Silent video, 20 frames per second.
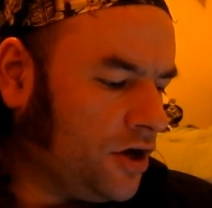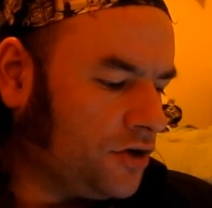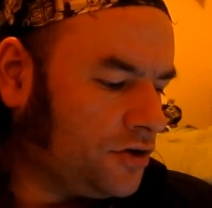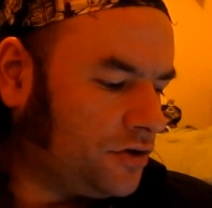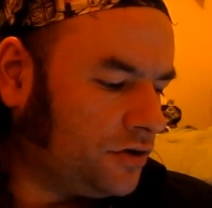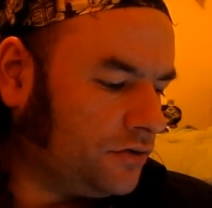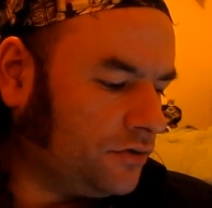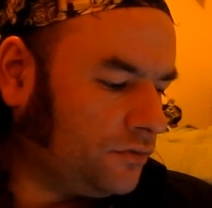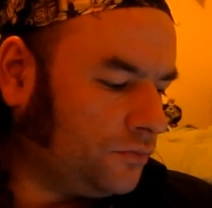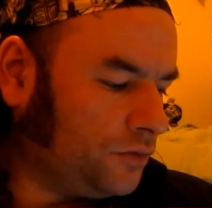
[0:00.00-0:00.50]

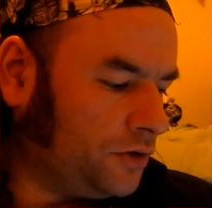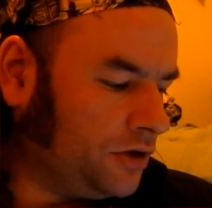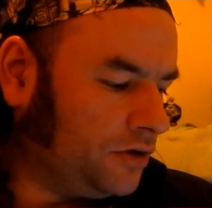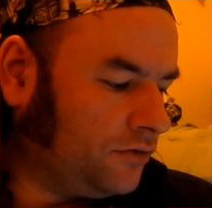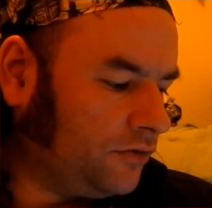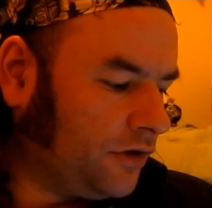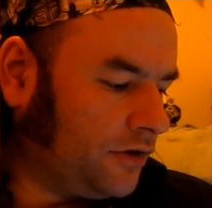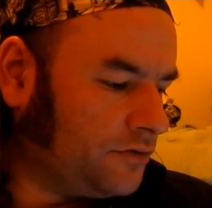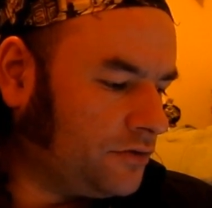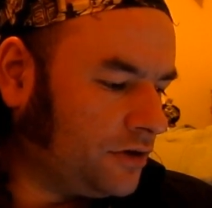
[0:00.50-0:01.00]
so the wheat
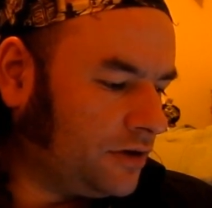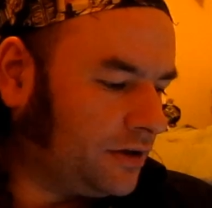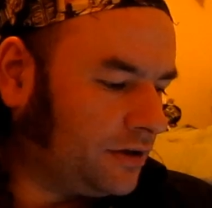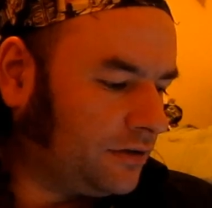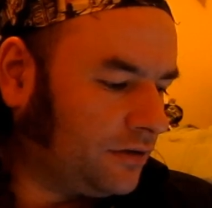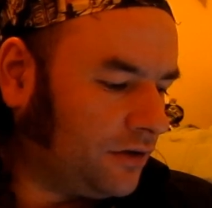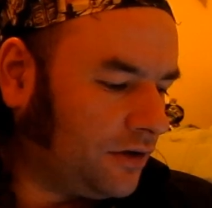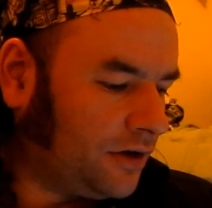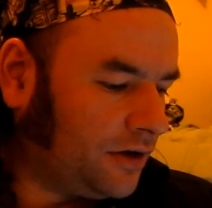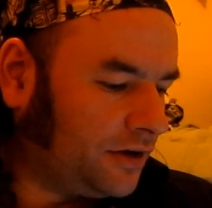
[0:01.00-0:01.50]
grows a
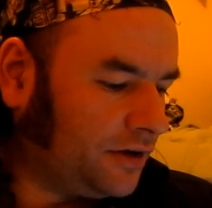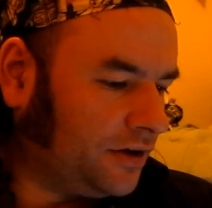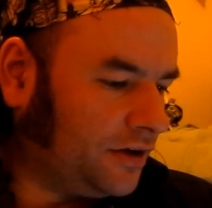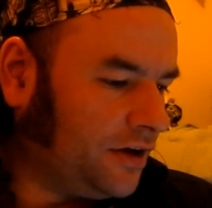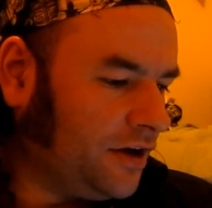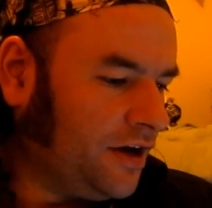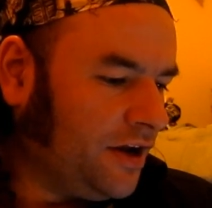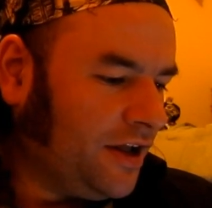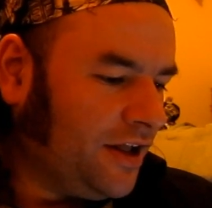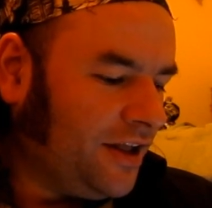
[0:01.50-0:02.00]
little higher.
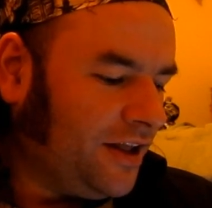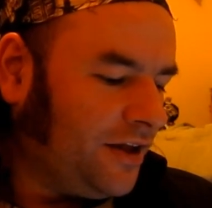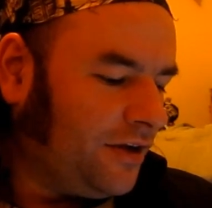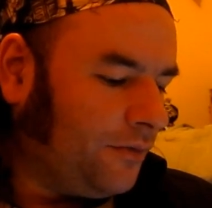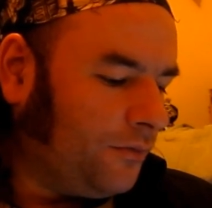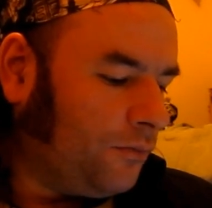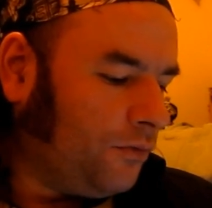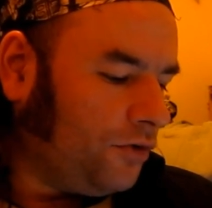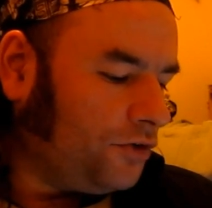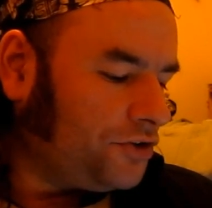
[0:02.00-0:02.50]

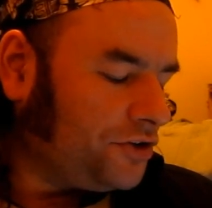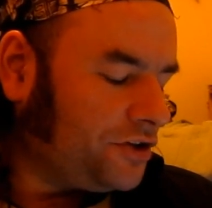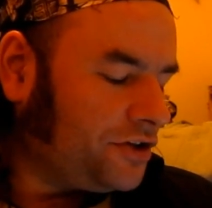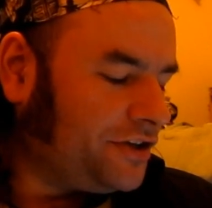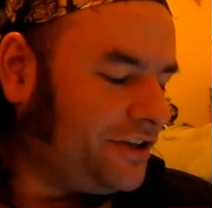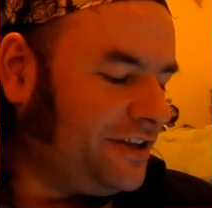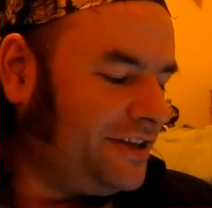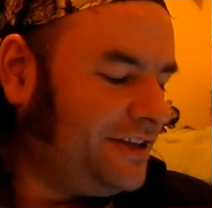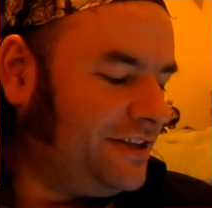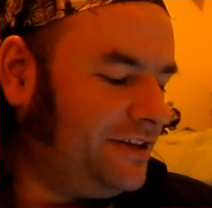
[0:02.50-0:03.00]
What a
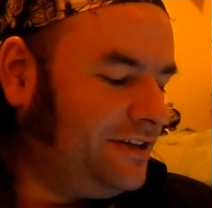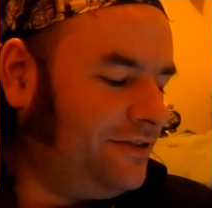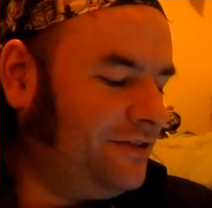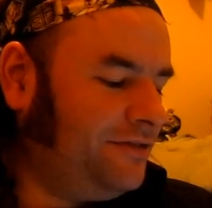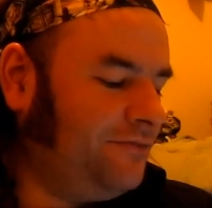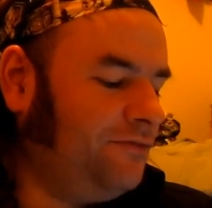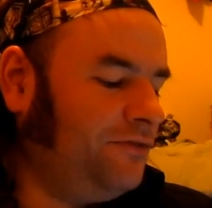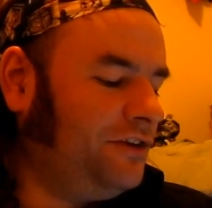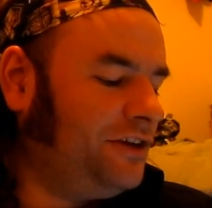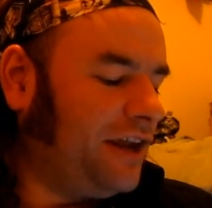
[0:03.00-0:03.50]

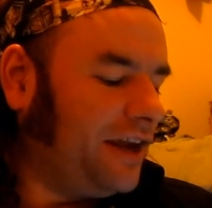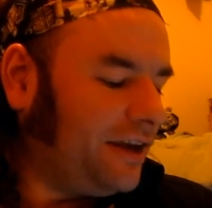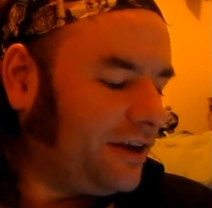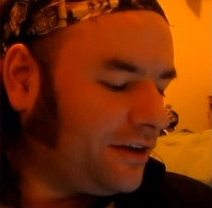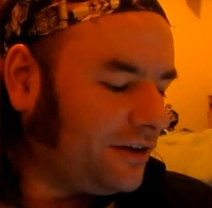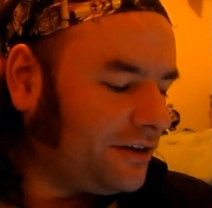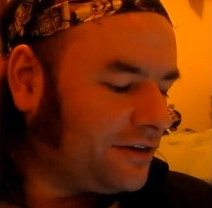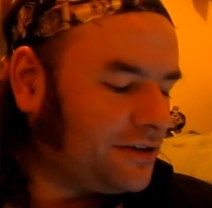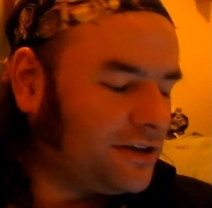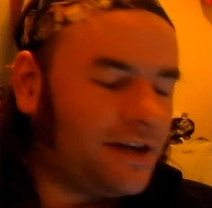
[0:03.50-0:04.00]

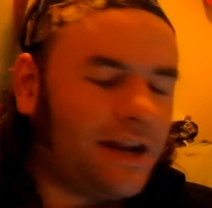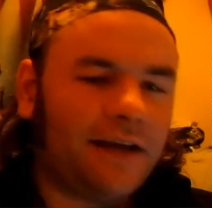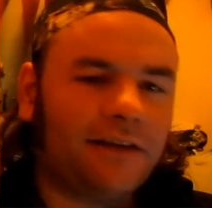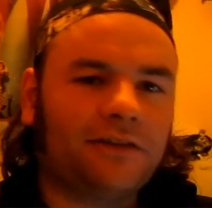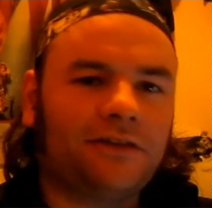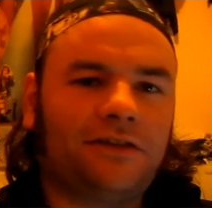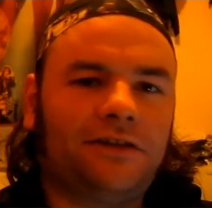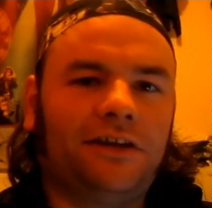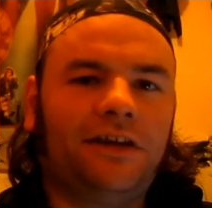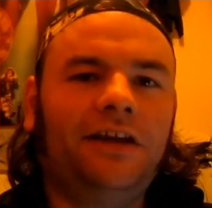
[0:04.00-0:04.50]
ridiculous
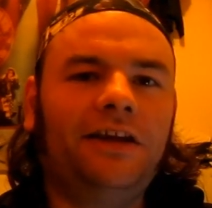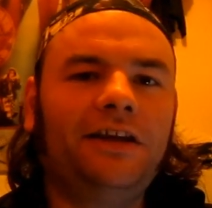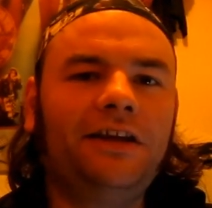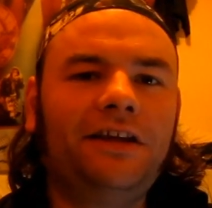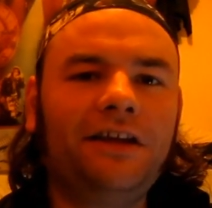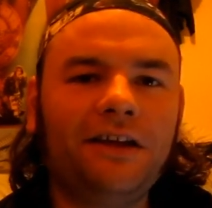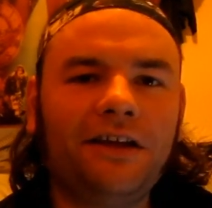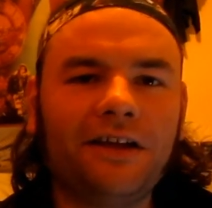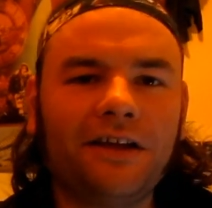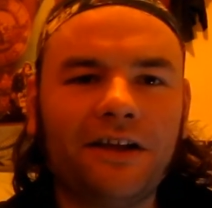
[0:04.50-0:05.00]
analogy.
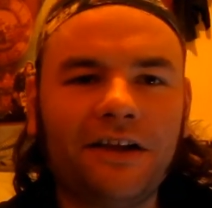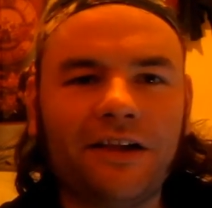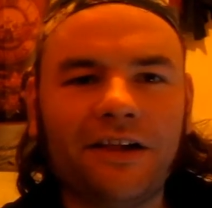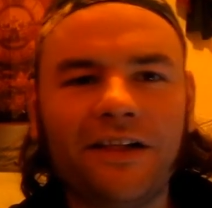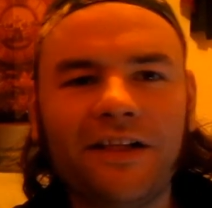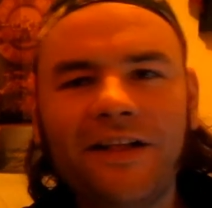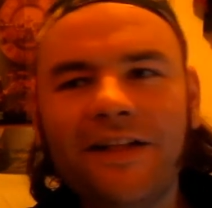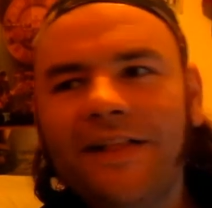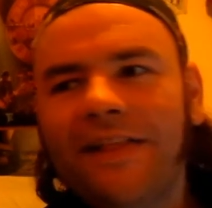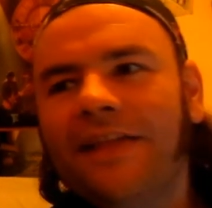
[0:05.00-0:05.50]

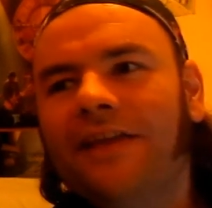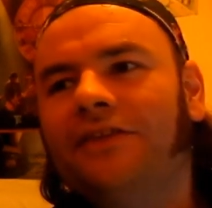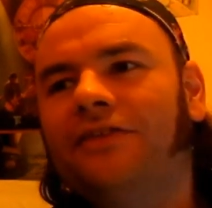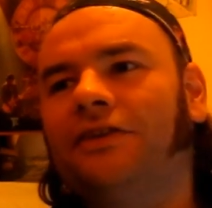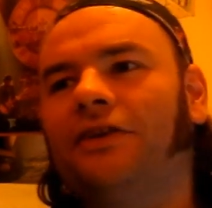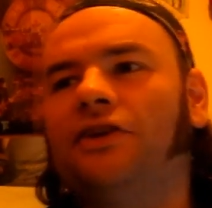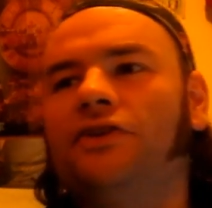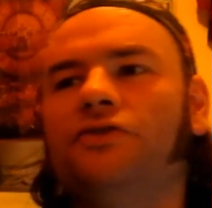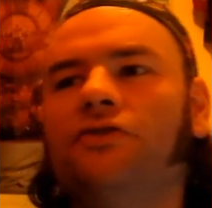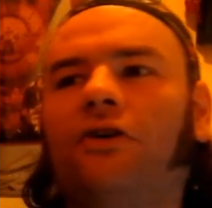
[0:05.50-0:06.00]
So
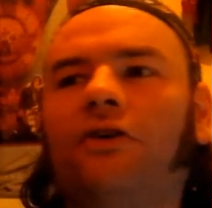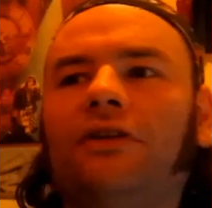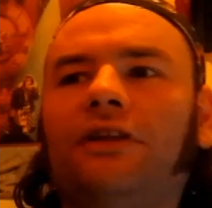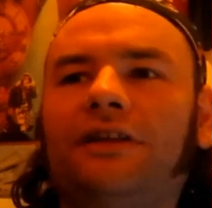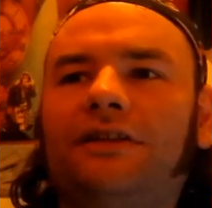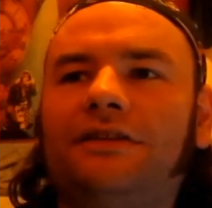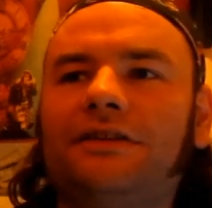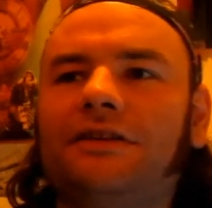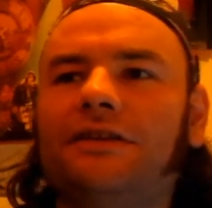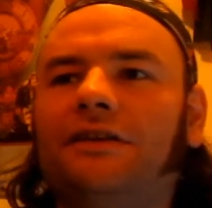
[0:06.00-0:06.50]
not
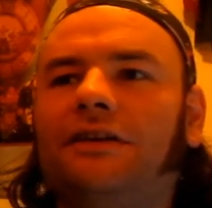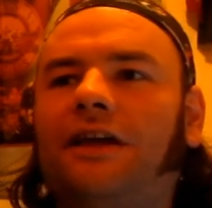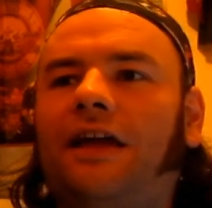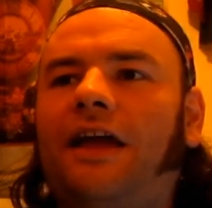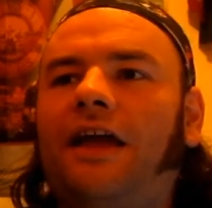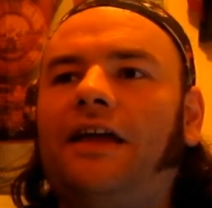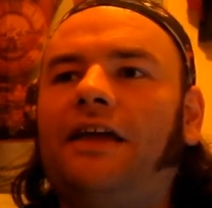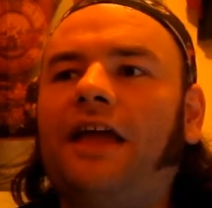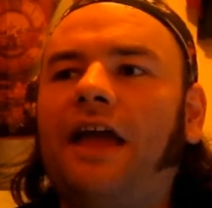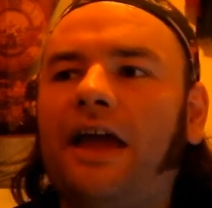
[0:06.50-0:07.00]
letting
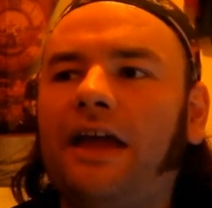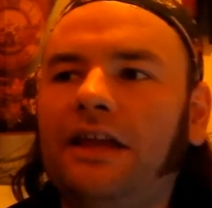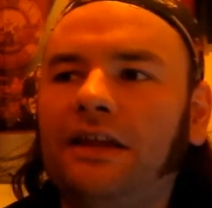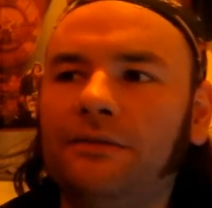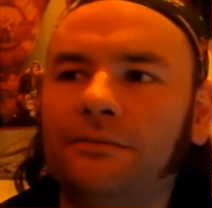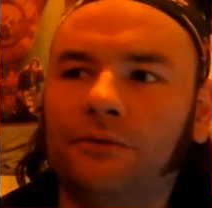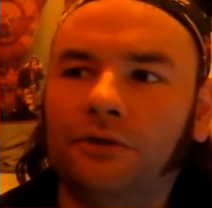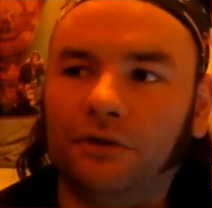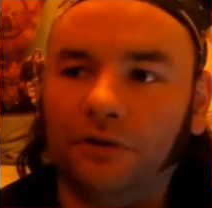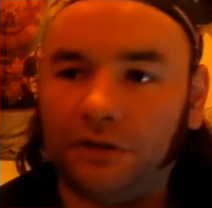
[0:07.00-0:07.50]
a
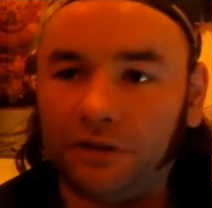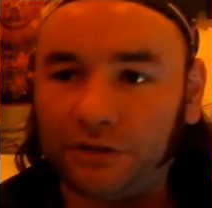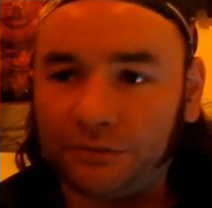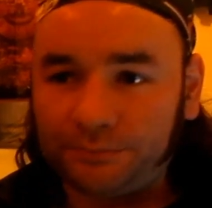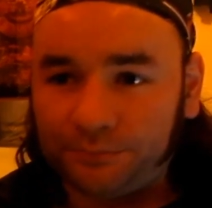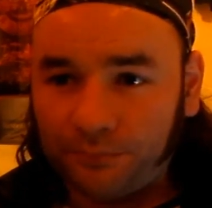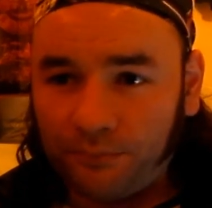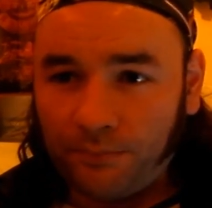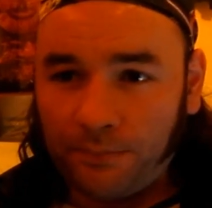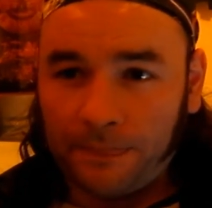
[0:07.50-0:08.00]
hate monger,
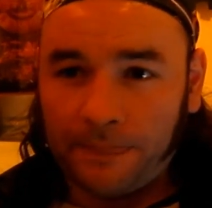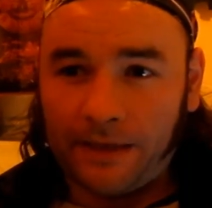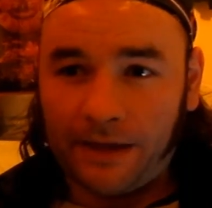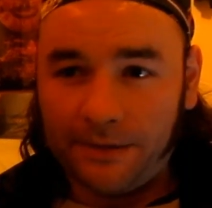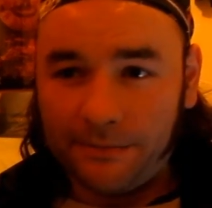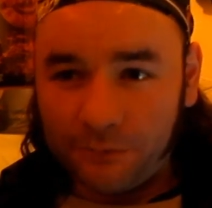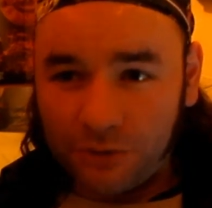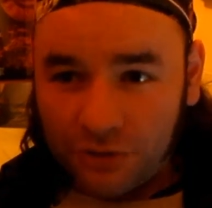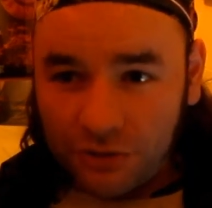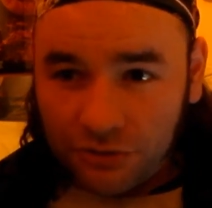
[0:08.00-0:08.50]

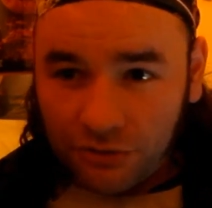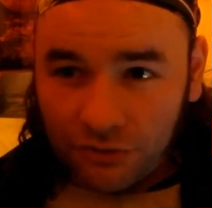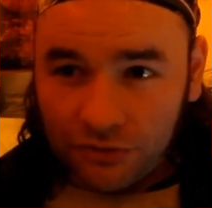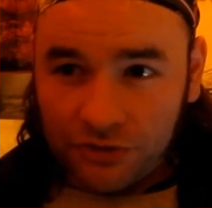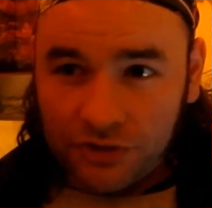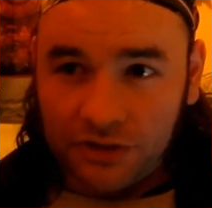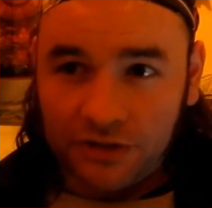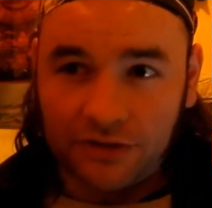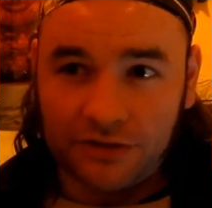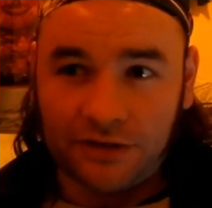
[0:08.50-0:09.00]
a
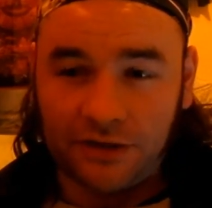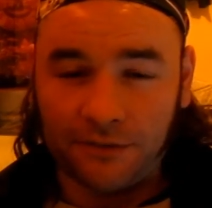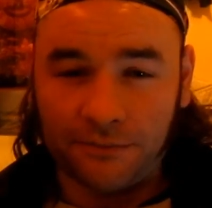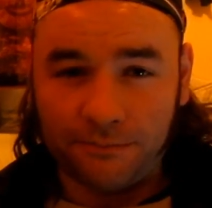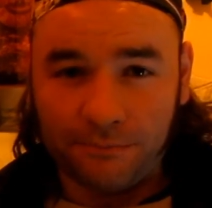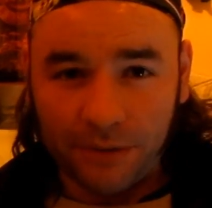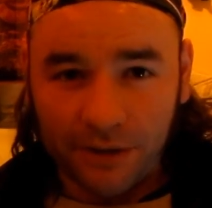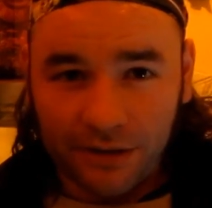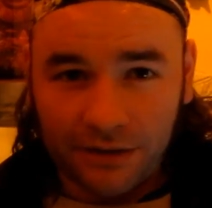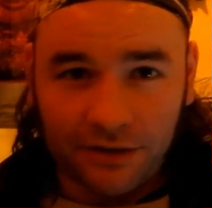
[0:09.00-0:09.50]
misogynistic,
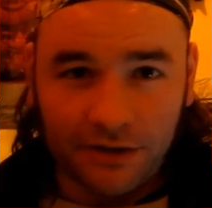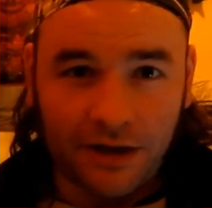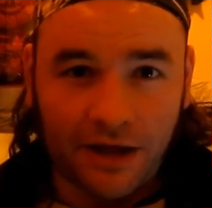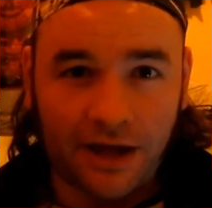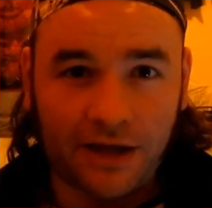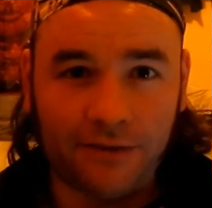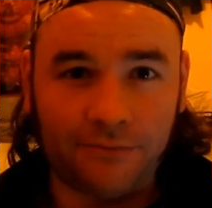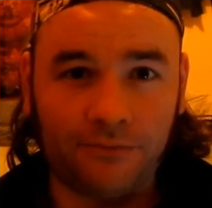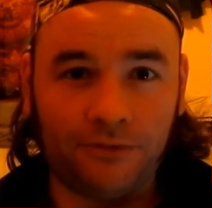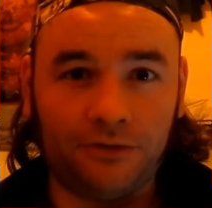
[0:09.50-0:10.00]
bigoted
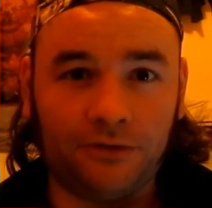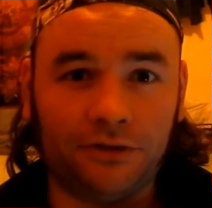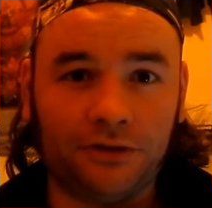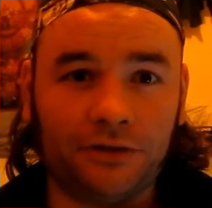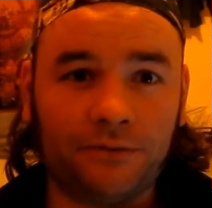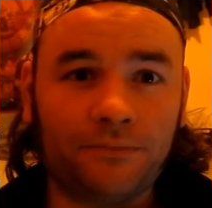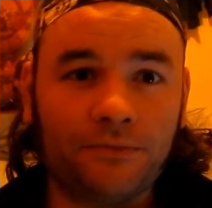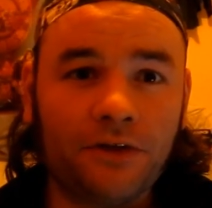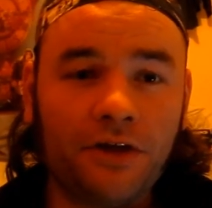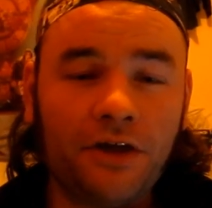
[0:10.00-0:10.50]
hate monger,